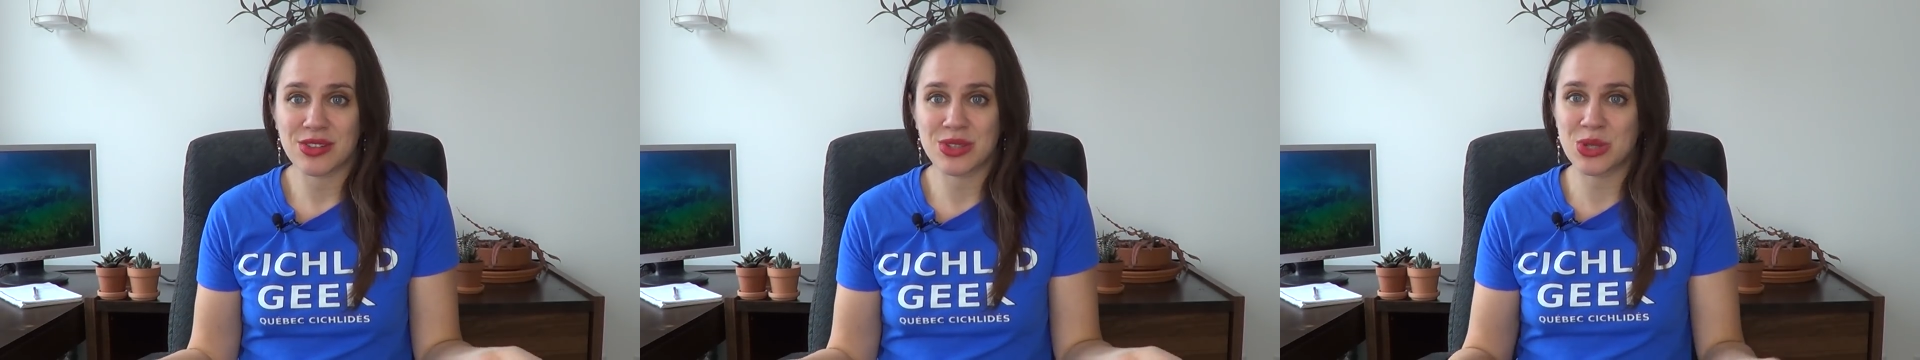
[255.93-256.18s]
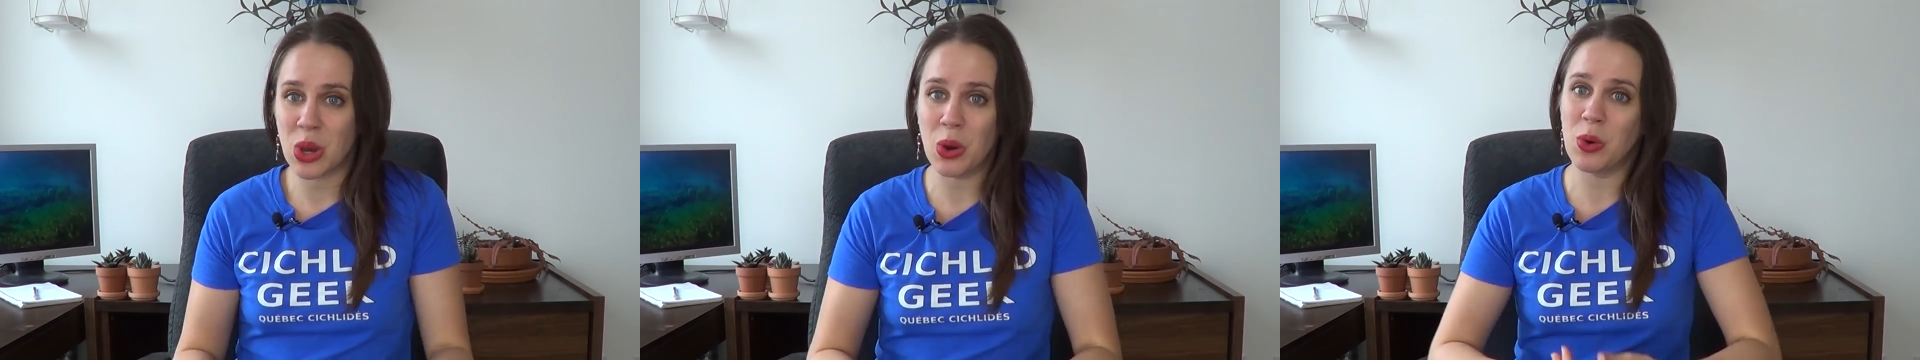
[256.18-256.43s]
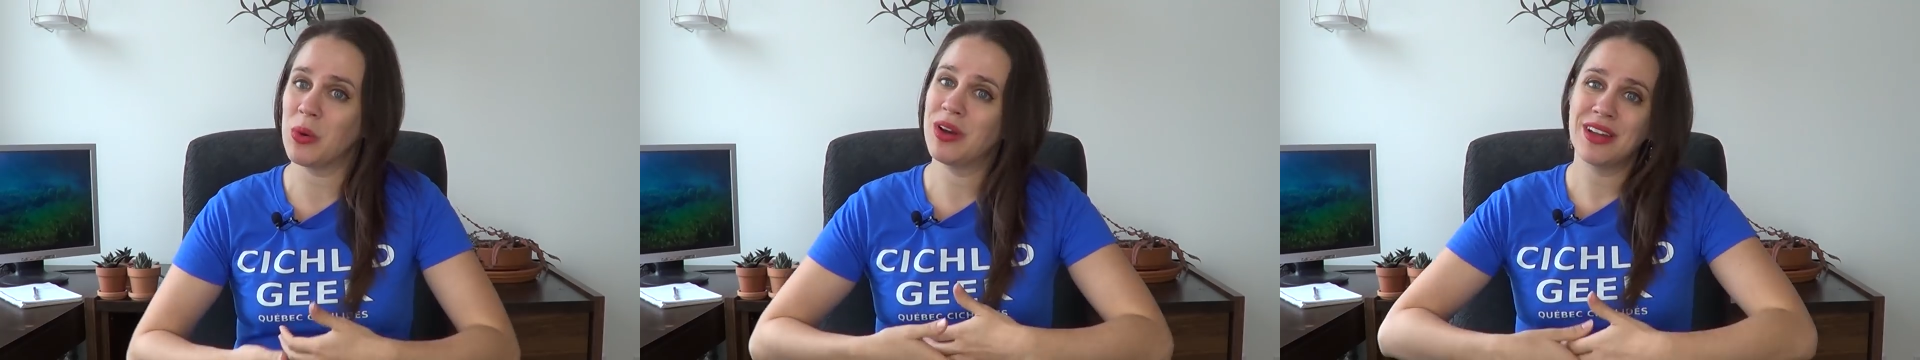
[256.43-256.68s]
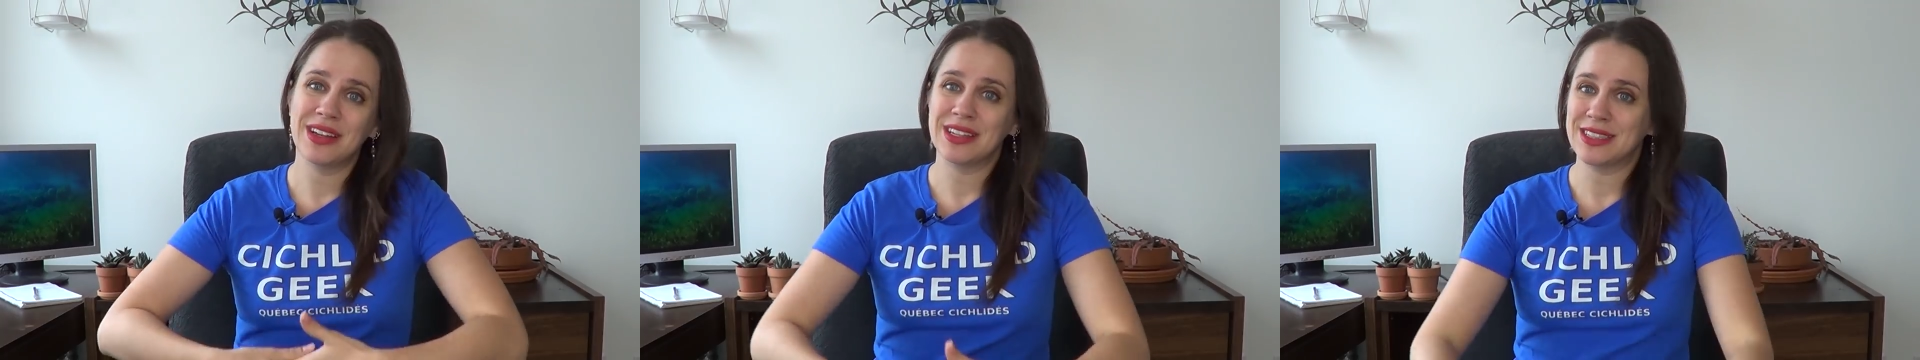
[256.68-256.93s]
So
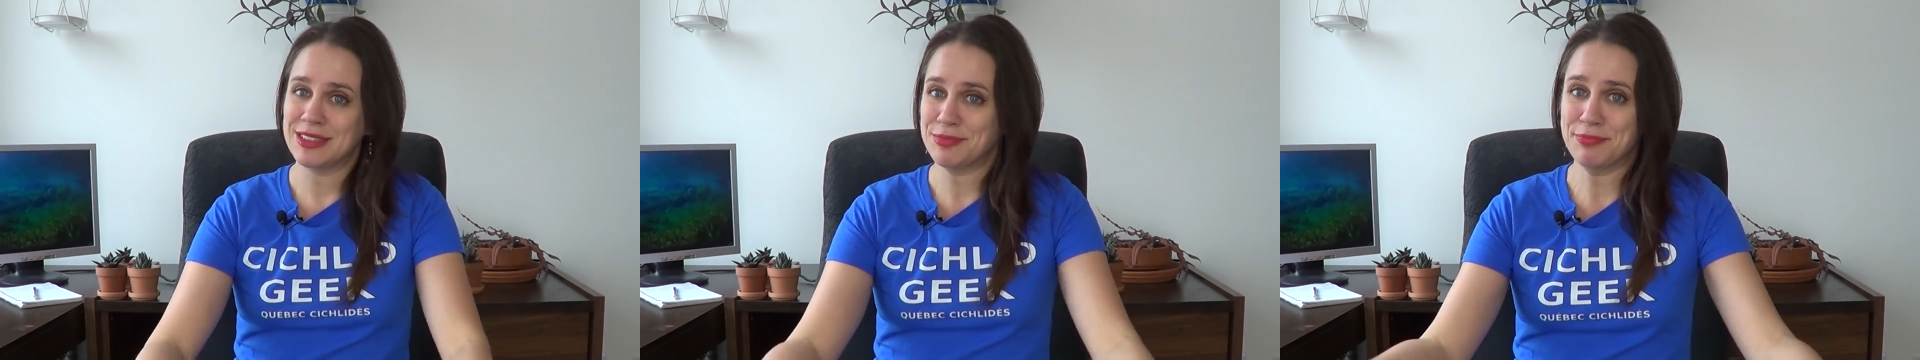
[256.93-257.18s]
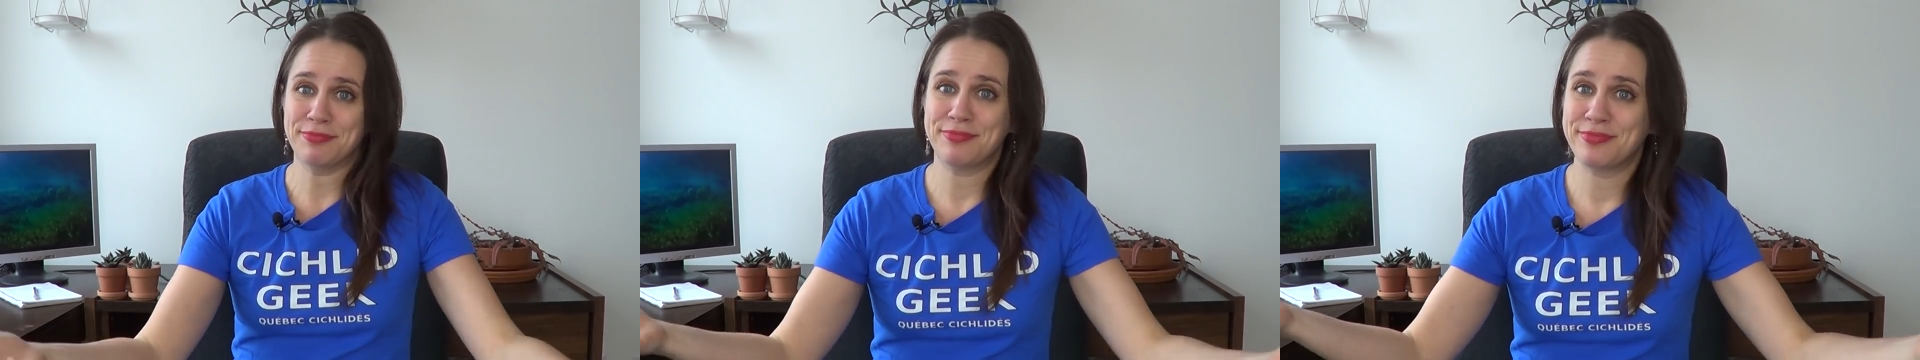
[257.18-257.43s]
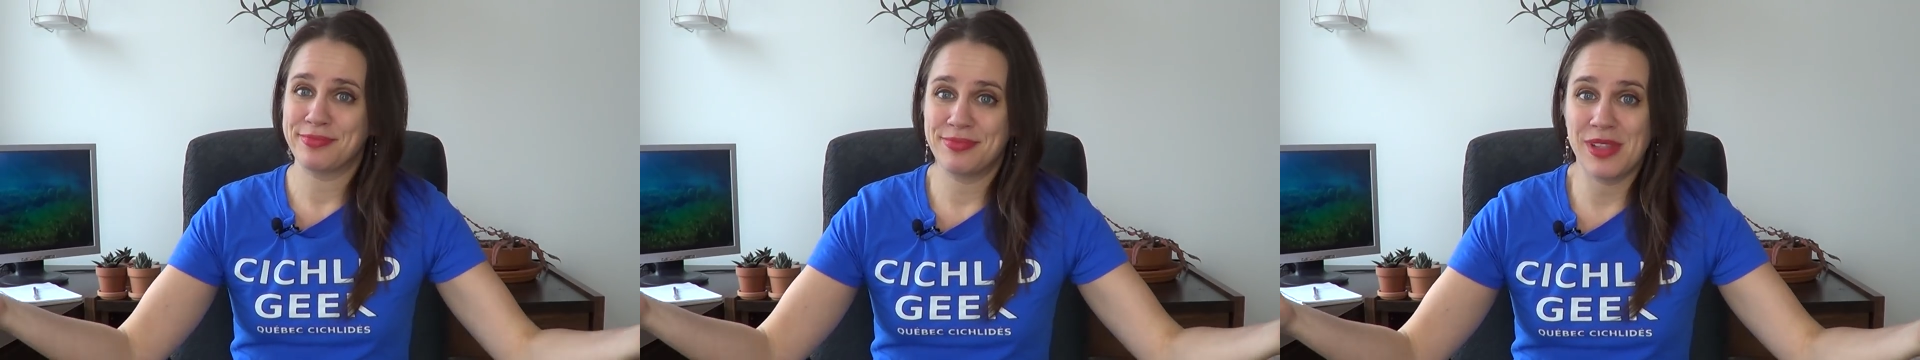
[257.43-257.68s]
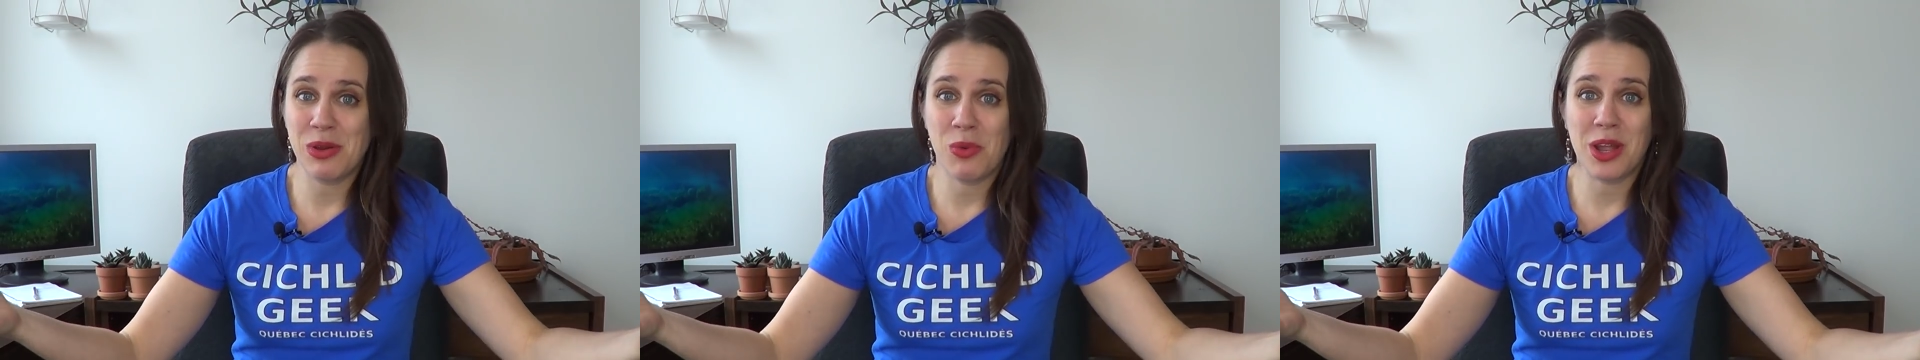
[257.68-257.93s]

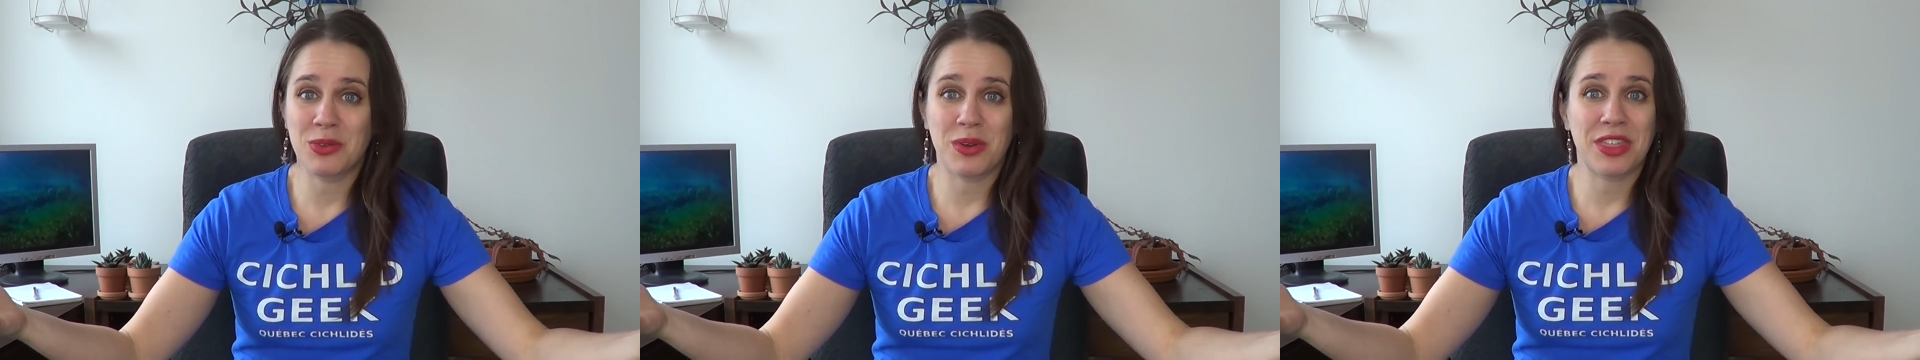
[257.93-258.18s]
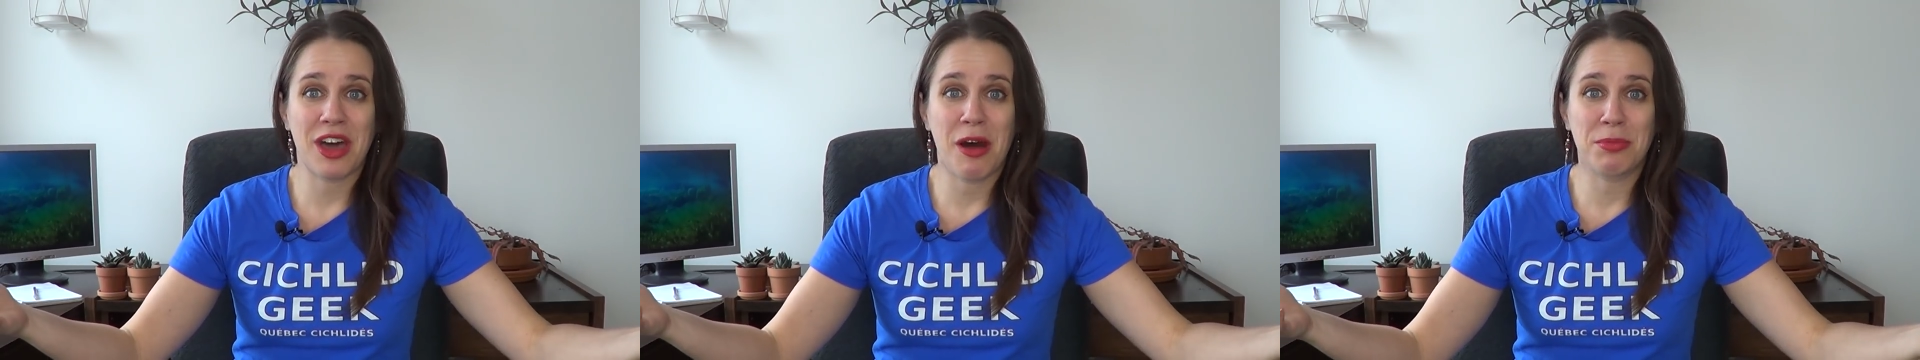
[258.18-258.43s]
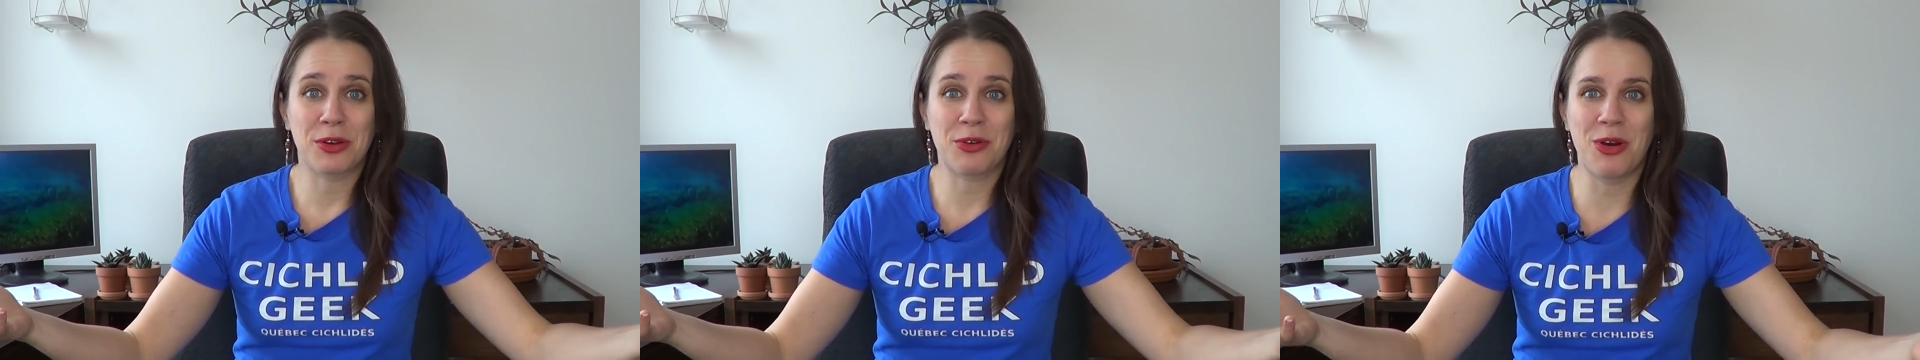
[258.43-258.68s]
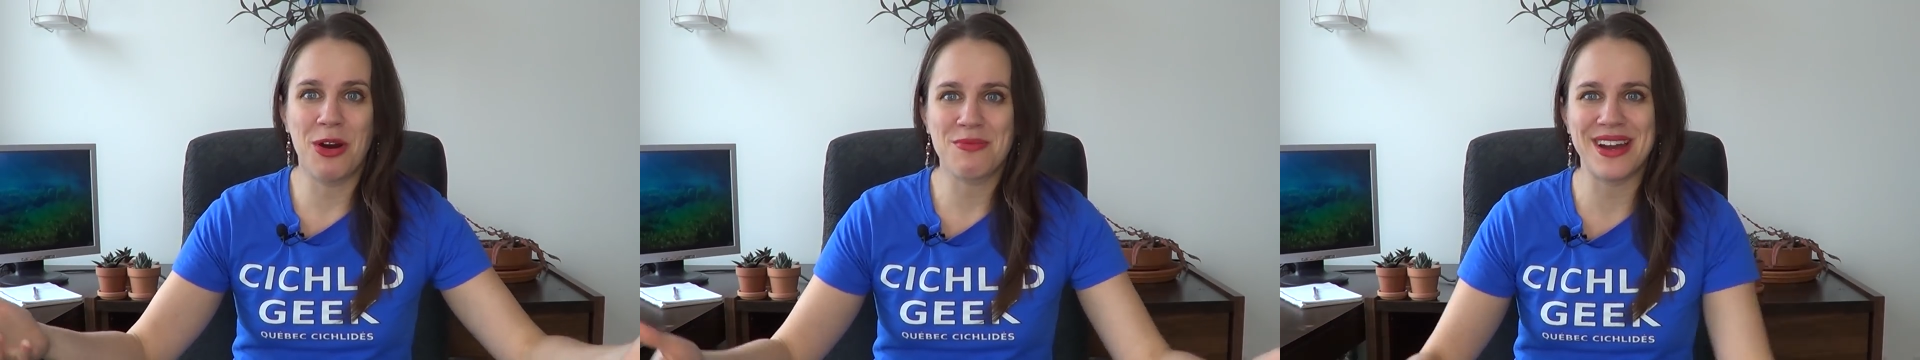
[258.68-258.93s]
they went with
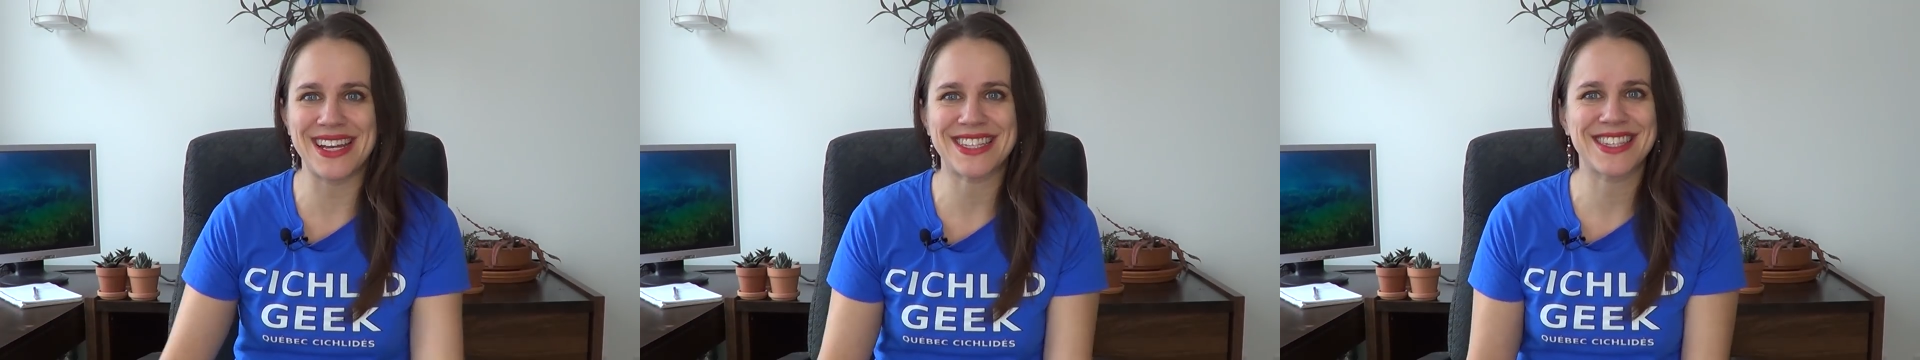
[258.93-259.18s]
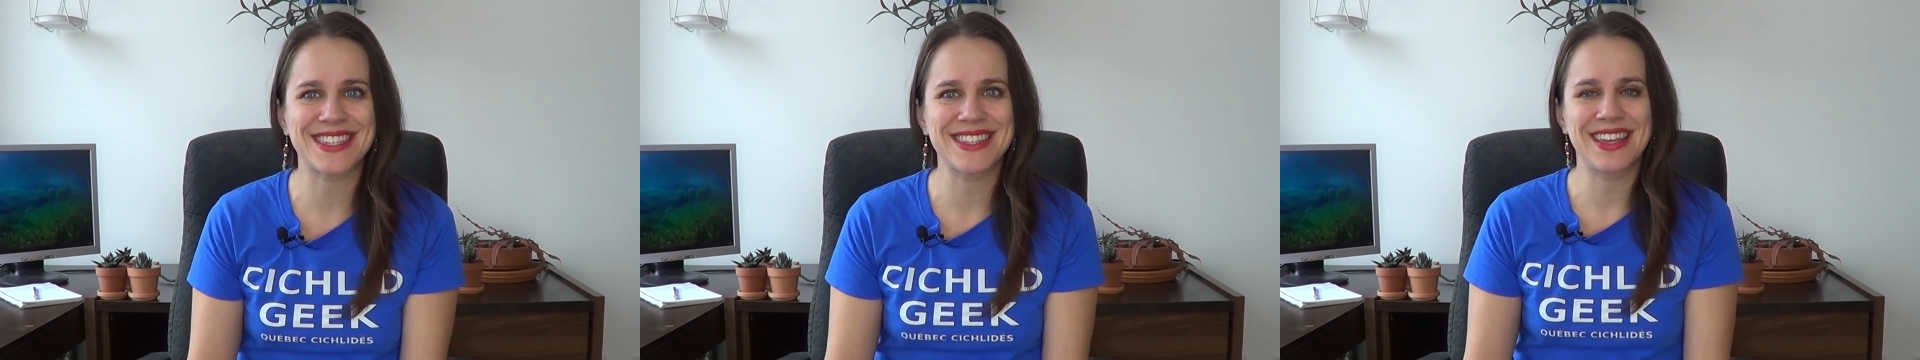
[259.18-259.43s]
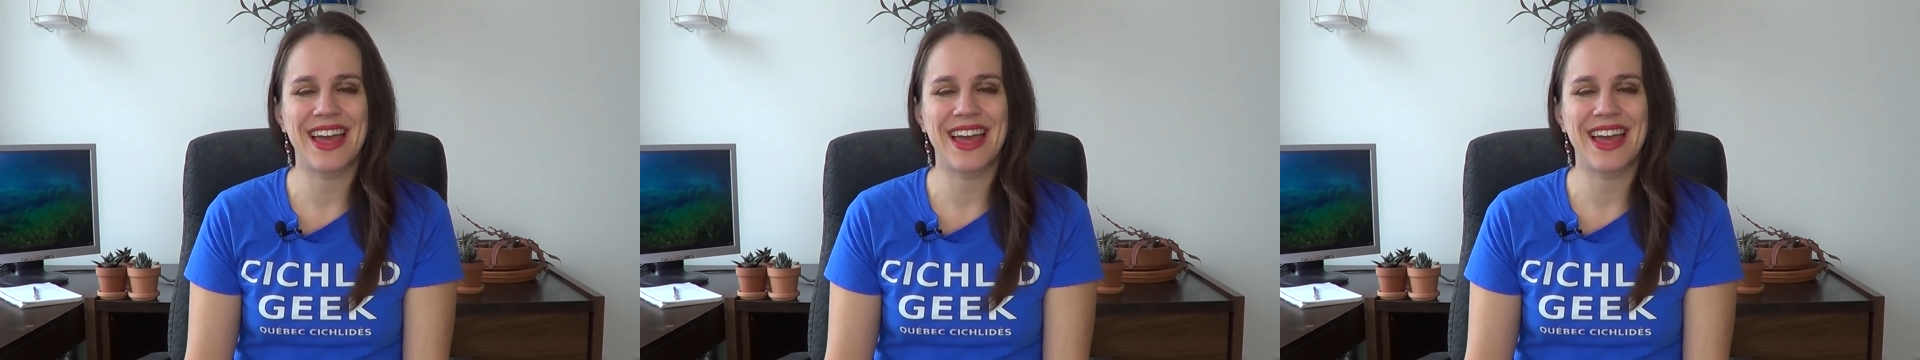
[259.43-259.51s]
Haplochromis.